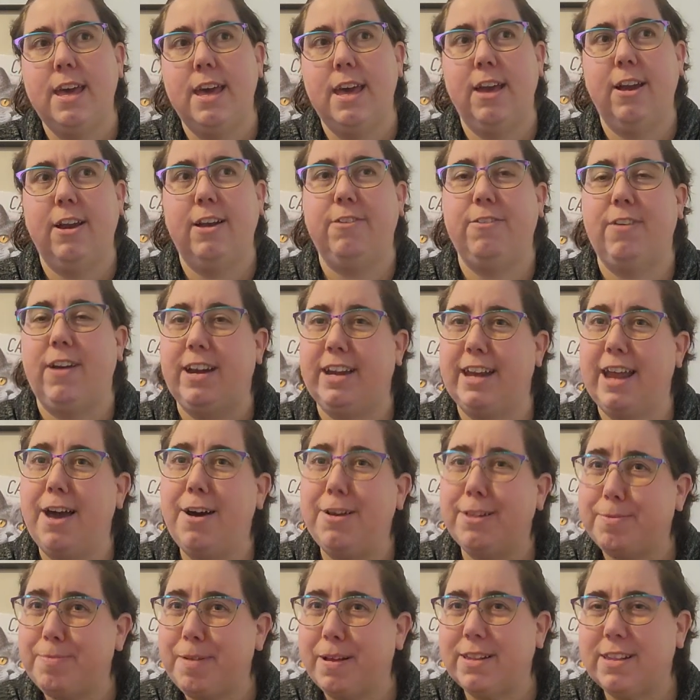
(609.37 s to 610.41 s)
and right now
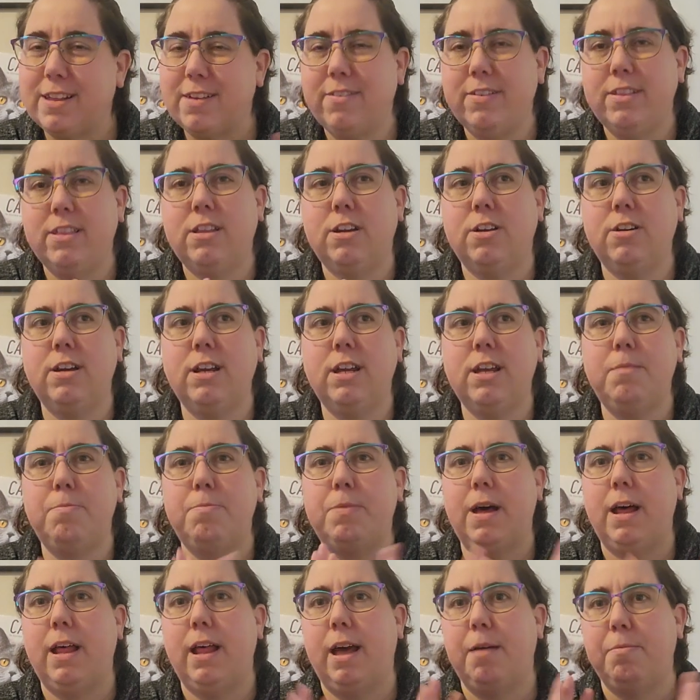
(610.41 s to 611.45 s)
it's about 7.30,
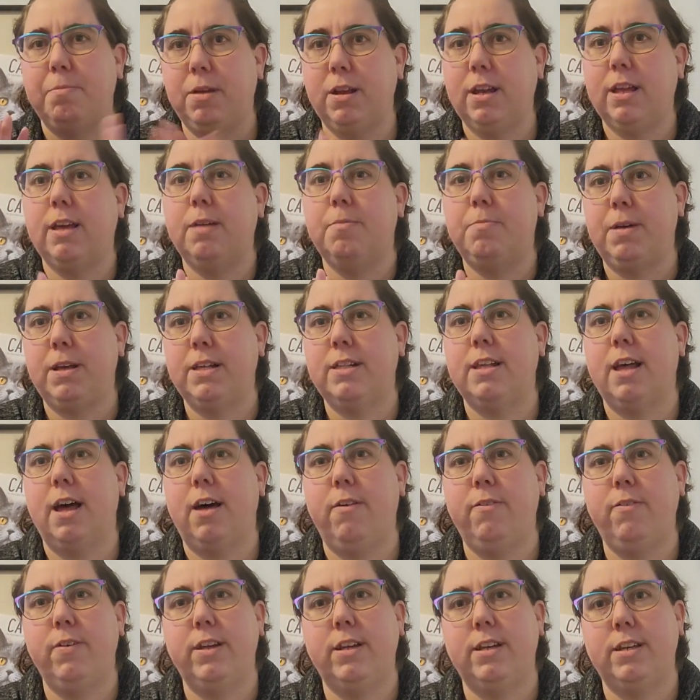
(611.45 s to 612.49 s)
but I'm going to give
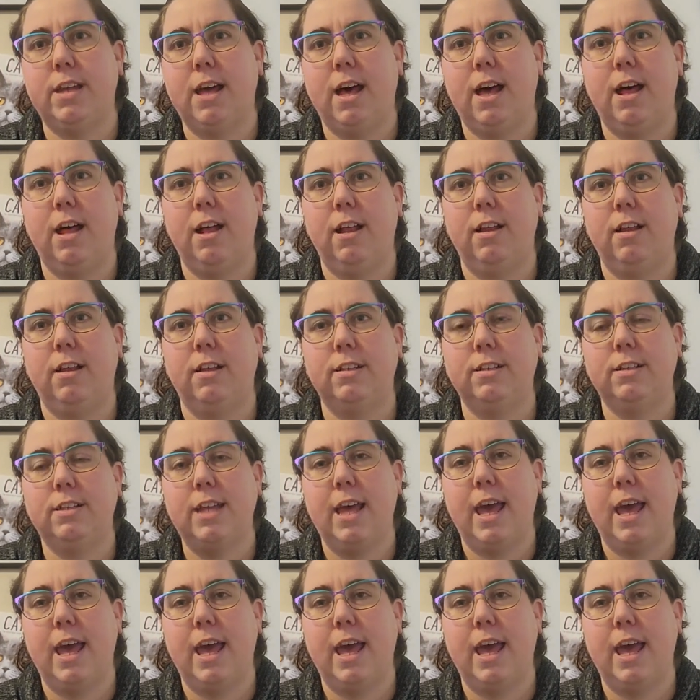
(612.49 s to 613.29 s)
myself until